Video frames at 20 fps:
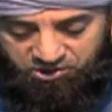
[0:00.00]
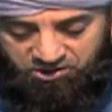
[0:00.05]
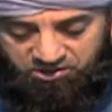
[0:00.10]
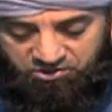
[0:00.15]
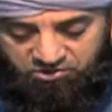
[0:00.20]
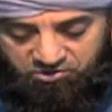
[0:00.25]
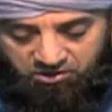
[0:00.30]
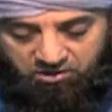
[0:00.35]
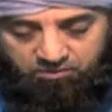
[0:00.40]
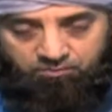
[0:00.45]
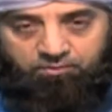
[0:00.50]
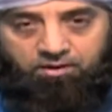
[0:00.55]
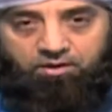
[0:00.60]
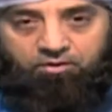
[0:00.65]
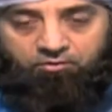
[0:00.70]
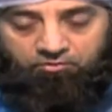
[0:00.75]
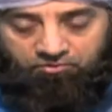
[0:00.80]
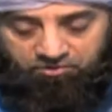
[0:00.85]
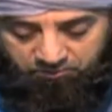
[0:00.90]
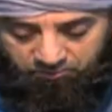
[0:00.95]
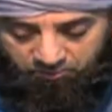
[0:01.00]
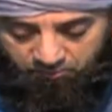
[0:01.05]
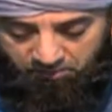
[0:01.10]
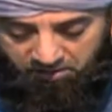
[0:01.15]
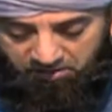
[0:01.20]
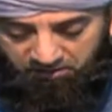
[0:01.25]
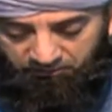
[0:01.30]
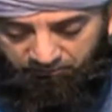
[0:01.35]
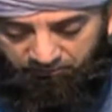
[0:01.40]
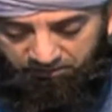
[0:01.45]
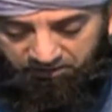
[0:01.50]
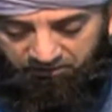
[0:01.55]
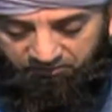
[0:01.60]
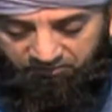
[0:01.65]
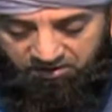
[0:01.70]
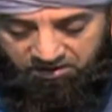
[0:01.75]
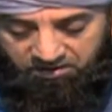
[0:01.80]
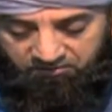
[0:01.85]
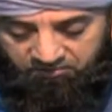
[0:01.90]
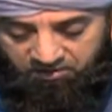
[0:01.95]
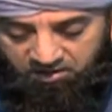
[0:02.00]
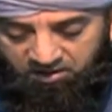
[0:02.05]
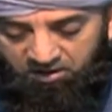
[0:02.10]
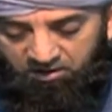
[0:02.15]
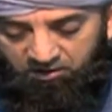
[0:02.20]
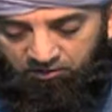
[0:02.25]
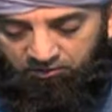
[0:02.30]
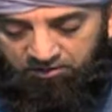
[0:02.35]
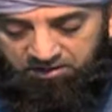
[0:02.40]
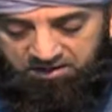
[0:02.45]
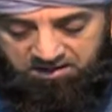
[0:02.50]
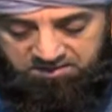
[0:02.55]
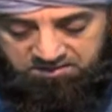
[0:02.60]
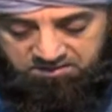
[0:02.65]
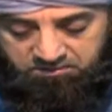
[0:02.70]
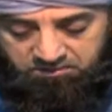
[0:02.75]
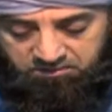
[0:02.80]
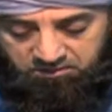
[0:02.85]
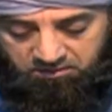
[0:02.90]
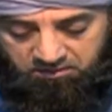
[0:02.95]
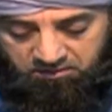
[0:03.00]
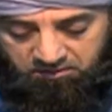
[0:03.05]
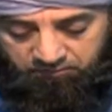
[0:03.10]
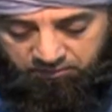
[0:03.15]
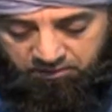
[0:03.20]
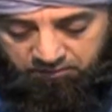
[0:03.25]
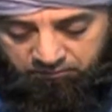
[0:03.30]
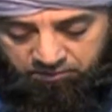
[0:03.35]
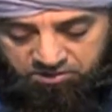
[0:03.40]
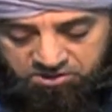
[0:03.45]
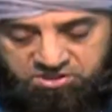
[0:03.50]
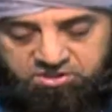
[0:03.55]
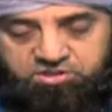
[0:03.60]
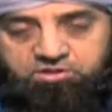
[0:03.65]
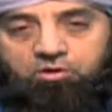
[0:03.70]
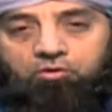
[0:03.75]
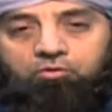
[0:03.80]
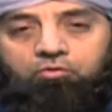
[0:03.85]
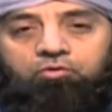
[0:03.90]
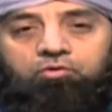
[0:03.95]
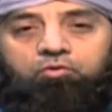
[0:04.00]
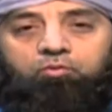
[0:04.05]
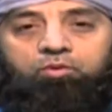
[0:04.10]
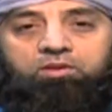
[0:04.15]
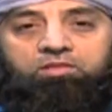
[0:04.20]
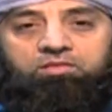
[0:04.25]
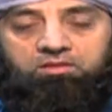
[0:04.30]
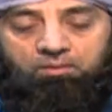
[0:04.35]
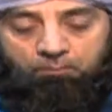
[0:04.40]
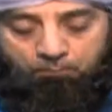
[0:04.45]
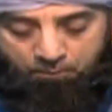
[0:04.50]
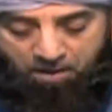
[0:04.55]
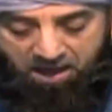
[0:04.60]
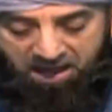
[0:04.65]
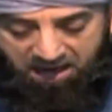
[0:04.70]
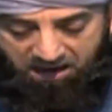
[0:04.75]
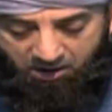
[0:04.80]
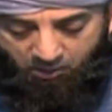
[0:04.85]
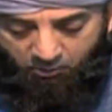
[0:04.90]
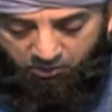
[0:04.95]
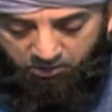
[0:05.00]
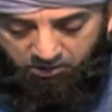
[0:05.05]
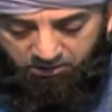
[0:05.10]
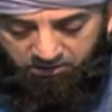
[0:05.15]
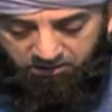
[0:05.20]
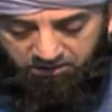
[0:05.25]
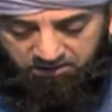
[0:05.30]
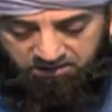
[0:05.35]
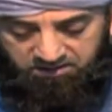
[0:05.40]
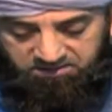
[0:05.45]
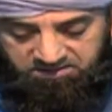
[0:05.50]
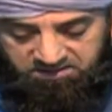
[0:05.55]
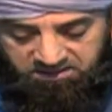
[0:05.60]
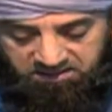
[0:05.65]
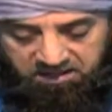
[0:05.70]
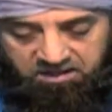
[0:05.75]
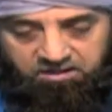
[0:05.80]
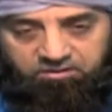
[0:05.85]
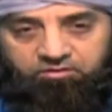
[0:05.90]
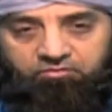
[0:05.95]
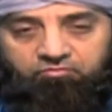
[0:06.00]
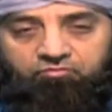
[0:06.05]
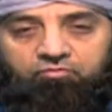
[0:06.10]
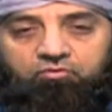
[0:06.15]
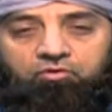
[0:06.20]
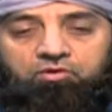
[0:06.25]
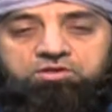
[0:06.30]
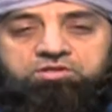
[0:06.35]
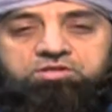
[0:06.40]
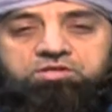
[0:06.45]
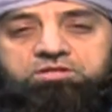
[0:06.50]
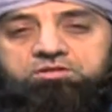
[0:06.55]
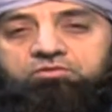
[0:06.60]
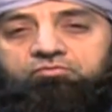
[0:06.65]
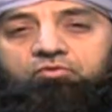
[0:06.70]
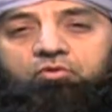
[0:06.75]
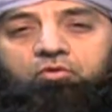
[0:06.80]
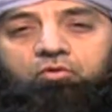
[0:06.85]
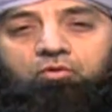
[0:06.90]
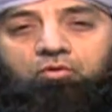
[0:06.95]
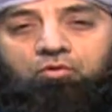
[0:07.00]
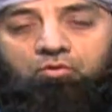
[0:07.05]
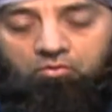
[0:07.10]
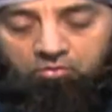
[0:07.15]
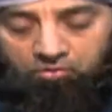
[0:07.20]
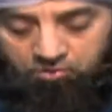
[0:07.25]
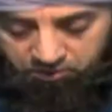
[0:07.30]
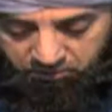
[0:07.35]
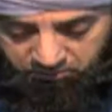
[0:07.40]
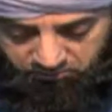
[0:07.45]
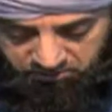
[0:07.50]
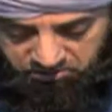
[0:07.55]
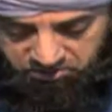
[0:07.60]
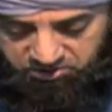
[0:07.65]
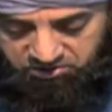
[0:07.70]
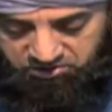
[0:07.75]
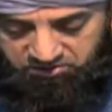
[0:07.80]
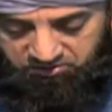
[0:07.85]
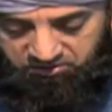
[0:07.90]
an angel at my Rosa Mubarak, my grave, who has been bestowed with the power to hear the voices of all the creatures